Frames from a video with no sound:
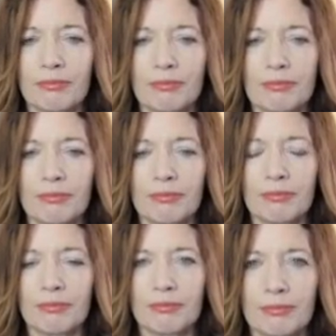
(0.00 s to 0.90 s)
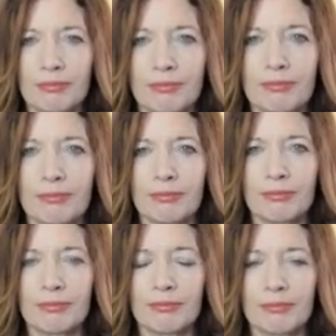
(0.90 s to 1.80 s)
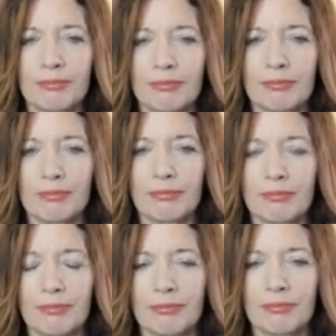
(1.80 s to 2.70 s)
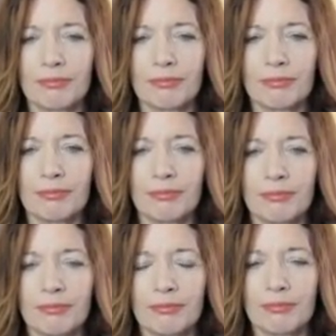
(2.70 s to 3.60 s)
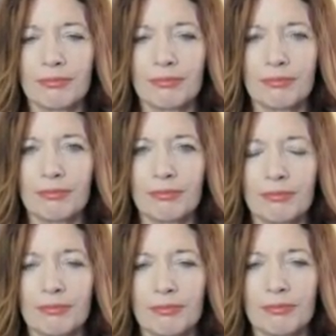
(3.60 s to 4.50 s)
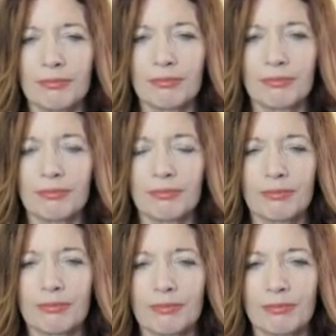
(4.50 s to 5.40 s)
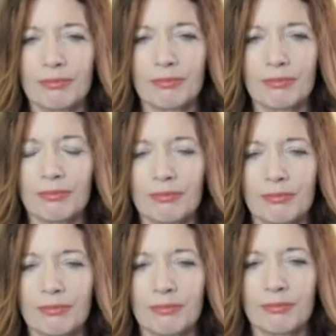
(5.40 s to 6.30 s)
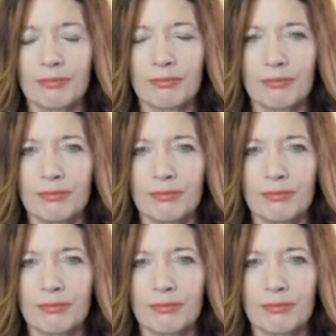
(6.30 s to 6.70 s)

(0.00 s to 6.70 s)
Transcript: This person isn't speaking.